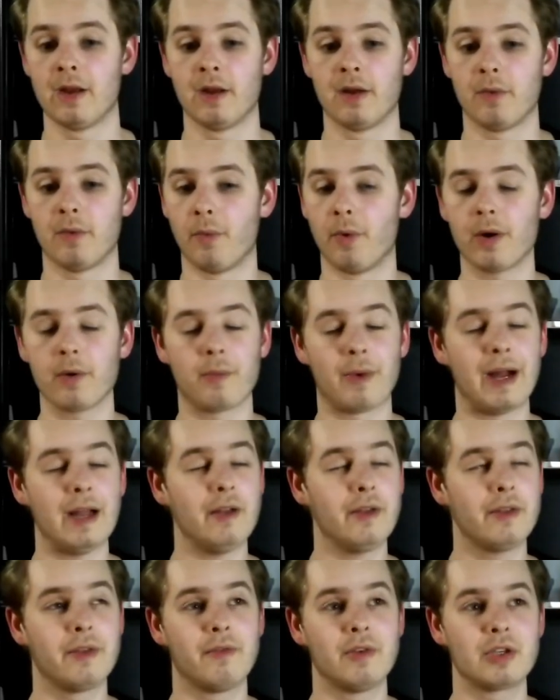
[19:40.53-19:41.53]
What a
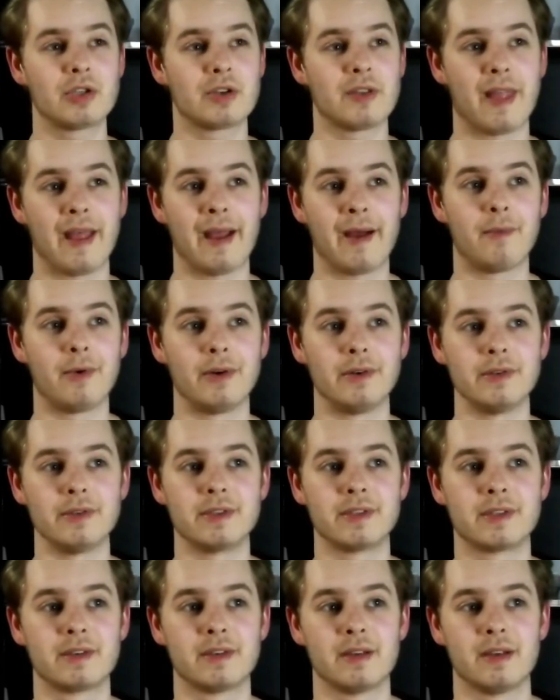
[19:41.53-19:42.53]
wild division that
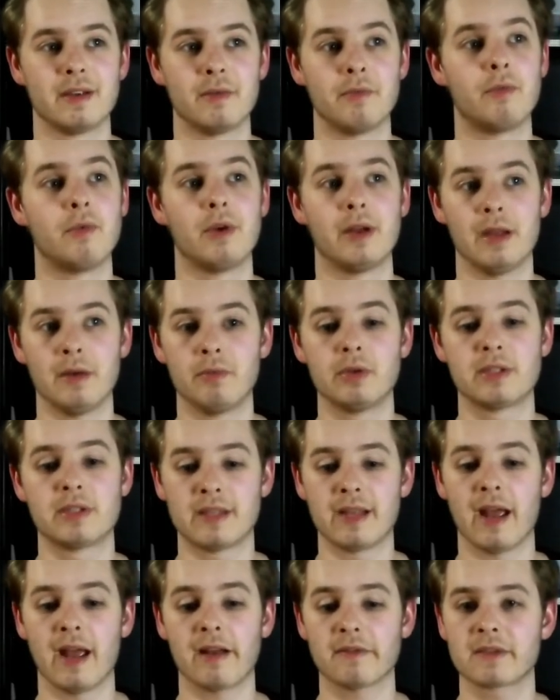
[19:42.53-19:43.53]
was. It was the
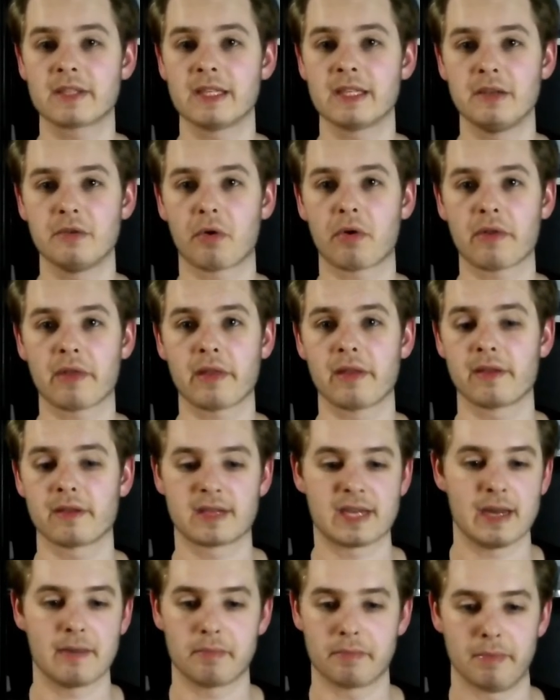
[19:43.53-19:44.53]
NFC North and the
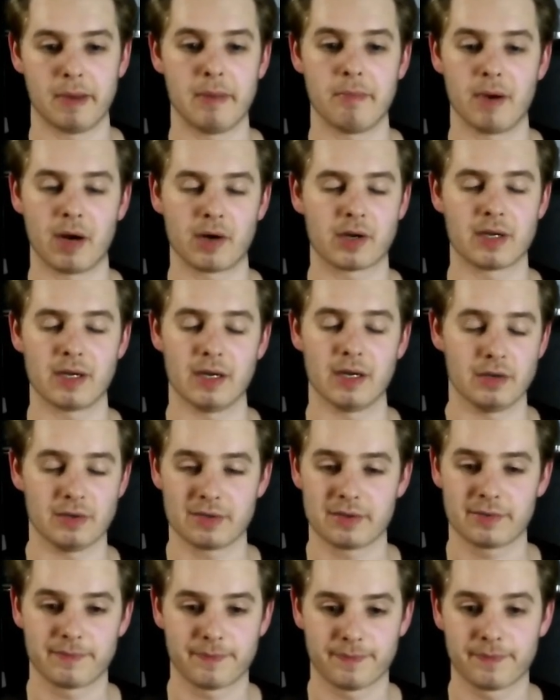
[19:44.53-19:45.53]
Tampa Bay Buccaneers.
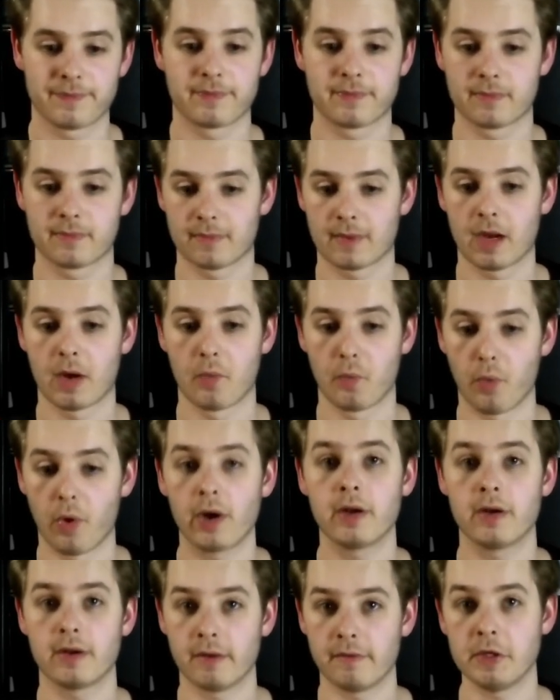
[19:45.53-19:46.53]
What a
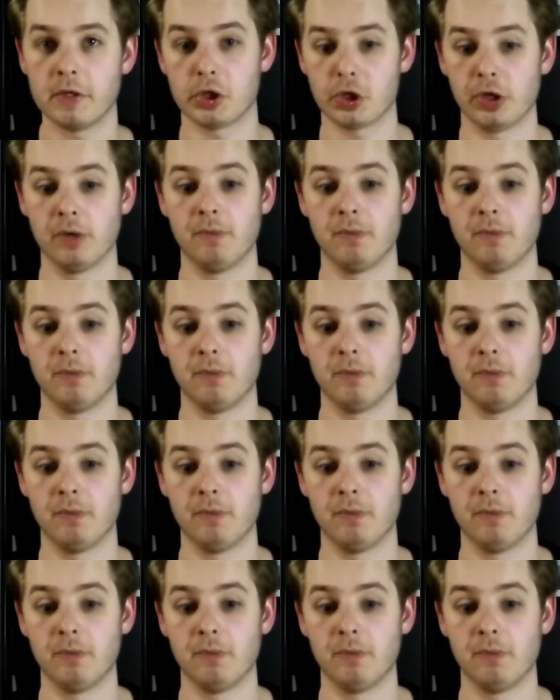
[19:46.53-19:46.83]
division.